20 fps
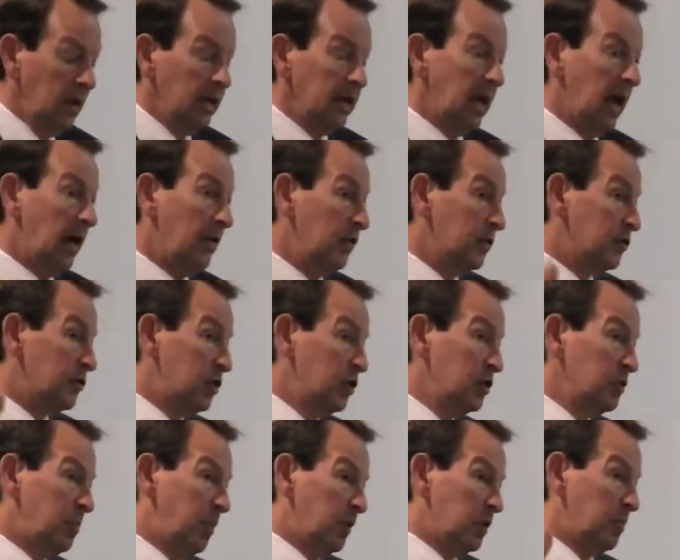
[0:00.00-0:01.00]
Now, there's
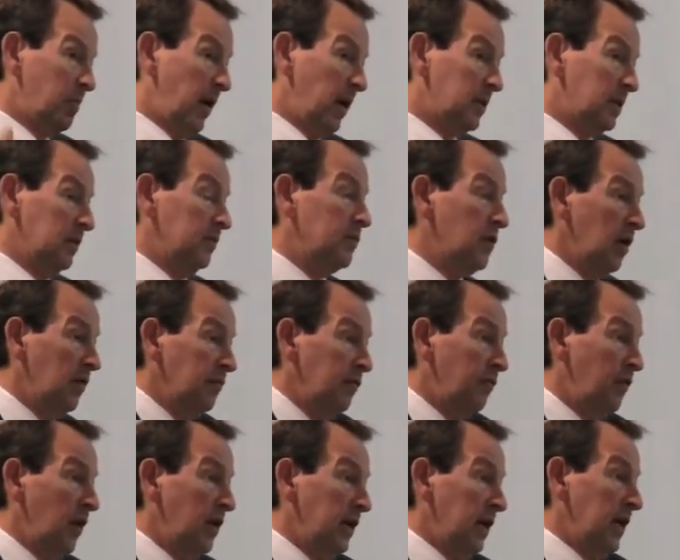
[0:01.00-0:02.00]
two perspectives on
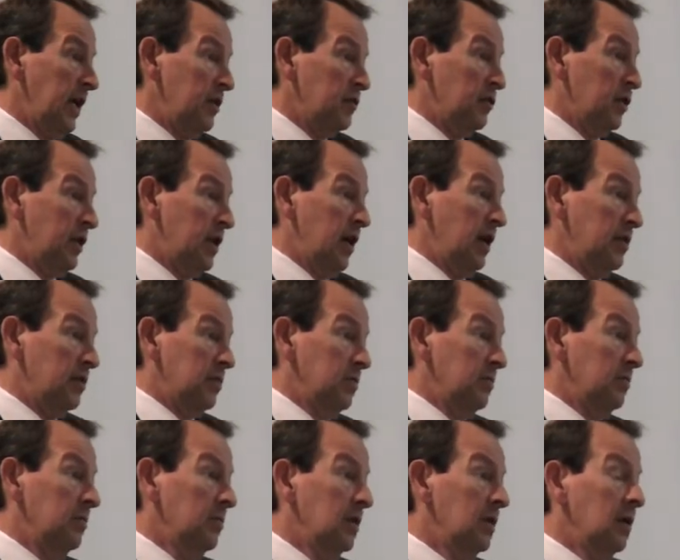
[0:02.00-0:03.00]
funding education.
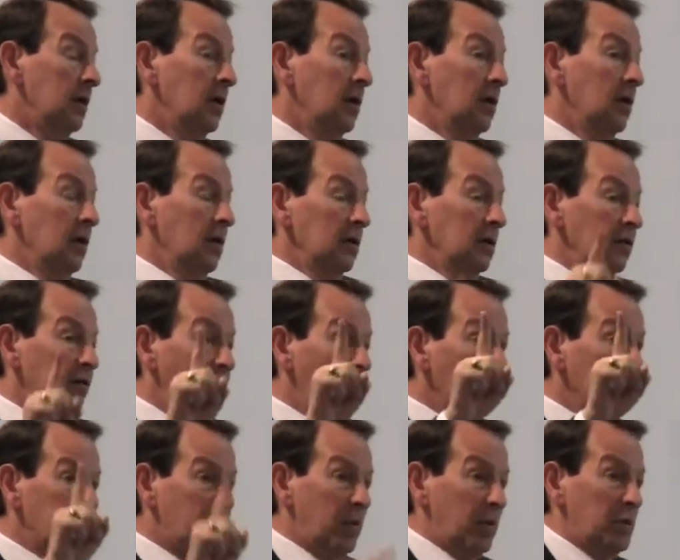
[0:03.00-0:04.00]
The
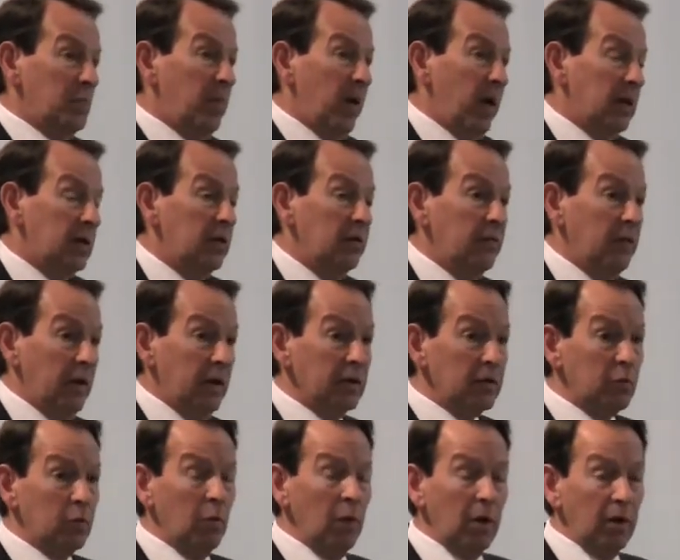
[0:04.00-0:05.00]
first perspective
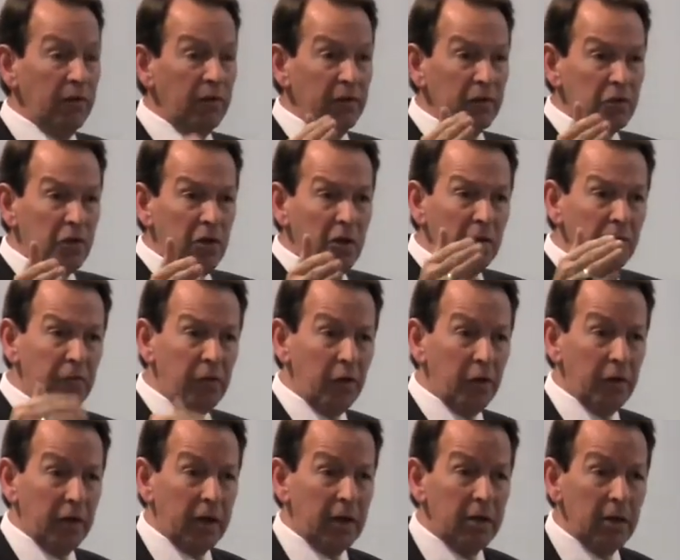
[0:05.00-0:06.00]
is, well, if it's good for
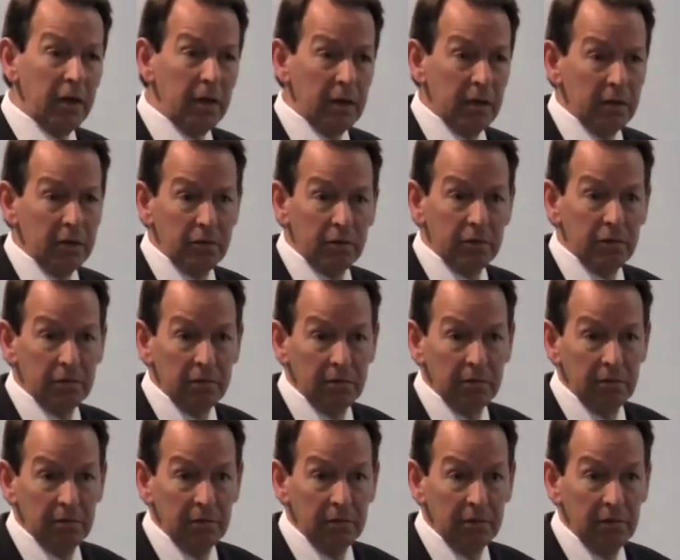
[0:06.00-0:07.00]
the kids,
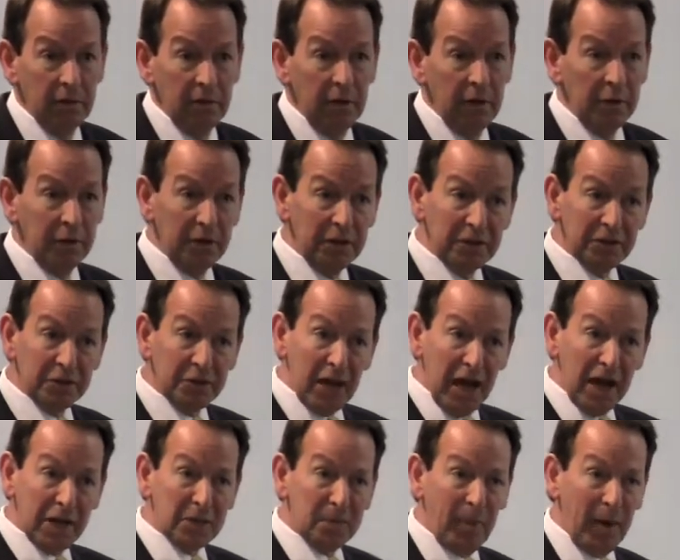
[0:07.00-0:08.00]
then the
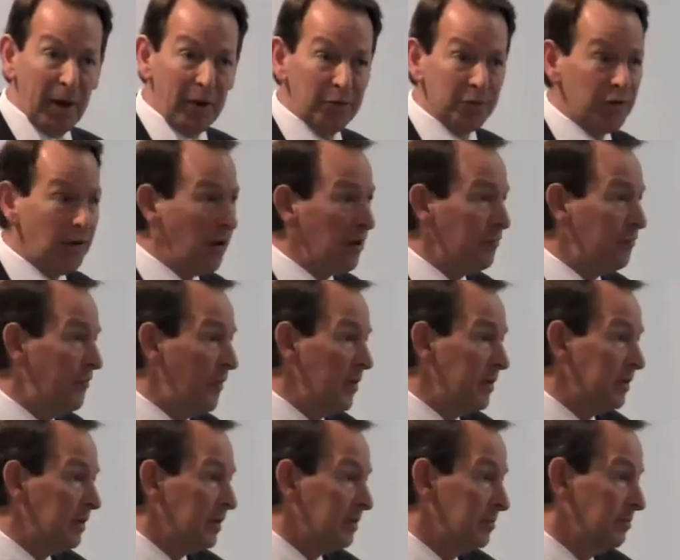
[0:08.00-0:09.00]
taxpayers ought to
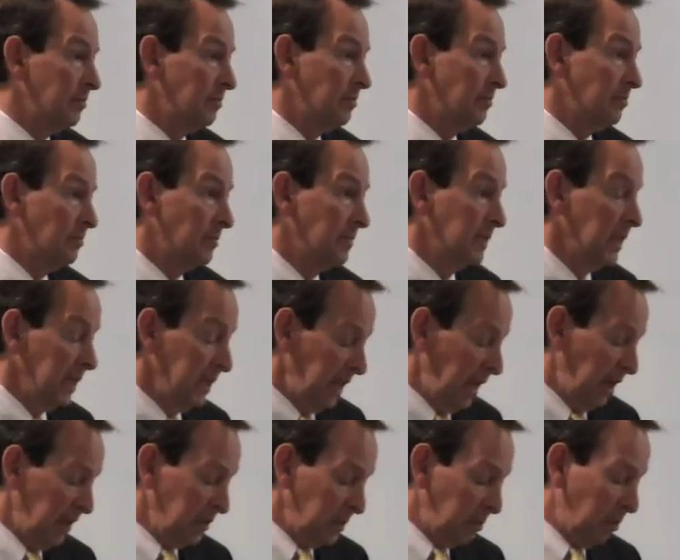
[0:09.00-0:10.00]
fund it.
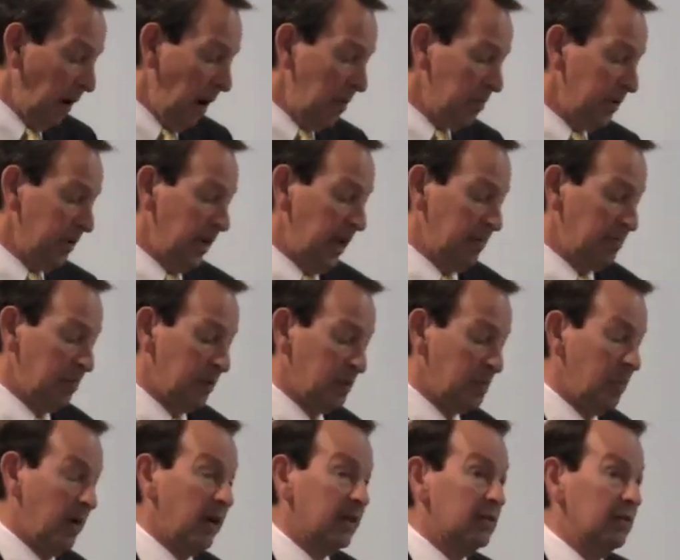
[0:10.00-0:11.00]
Now, the problem with that
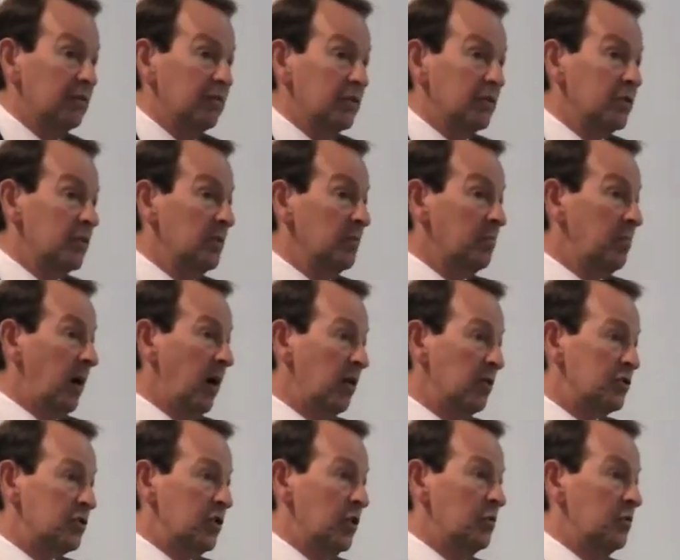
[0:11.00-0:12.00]
perspective is
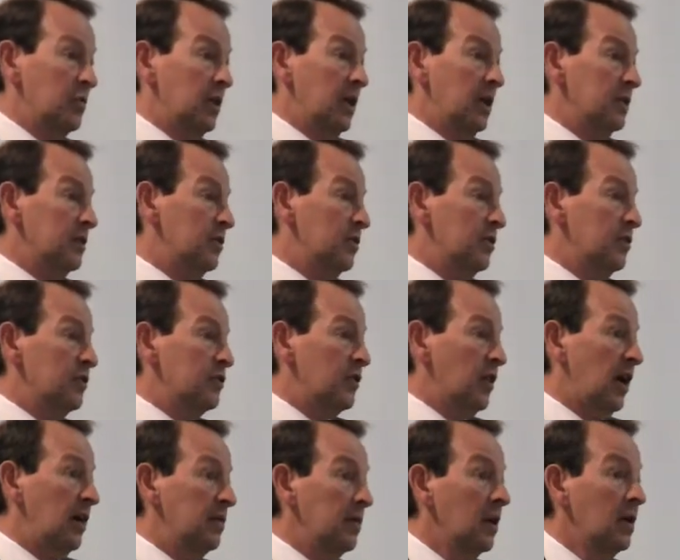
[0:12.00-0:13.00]
parents don't get to
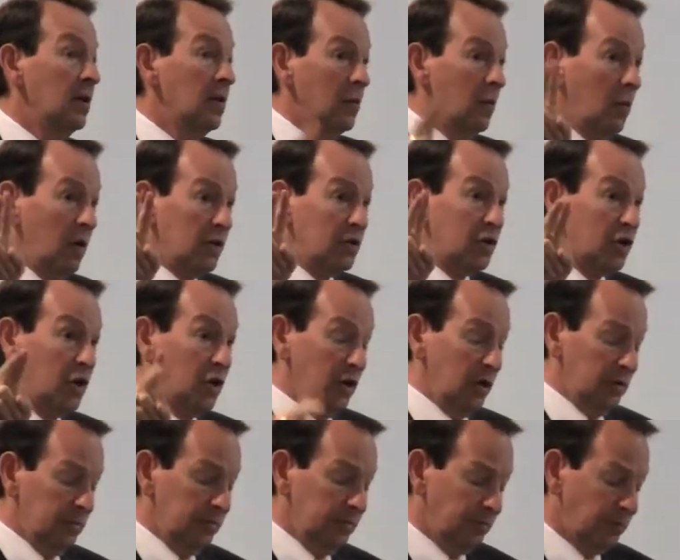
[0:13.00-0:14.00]
decide what's
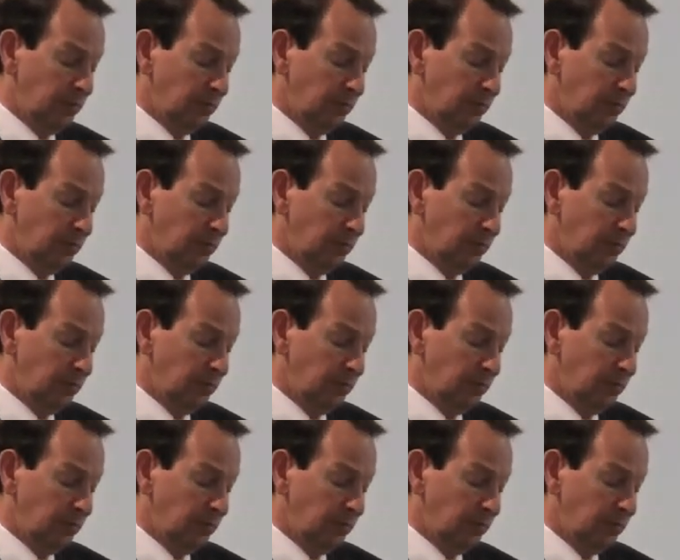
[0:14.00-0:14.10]
good.